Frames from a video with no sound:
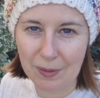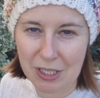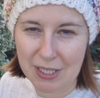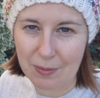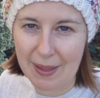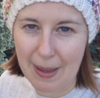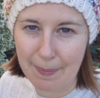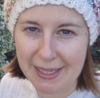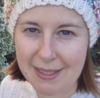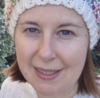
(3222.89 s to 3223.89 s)
which is when they're
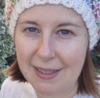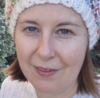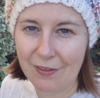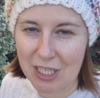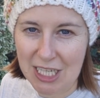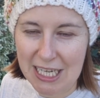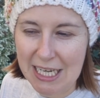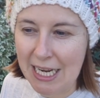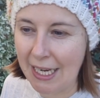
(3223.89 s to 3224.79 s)
best for tea.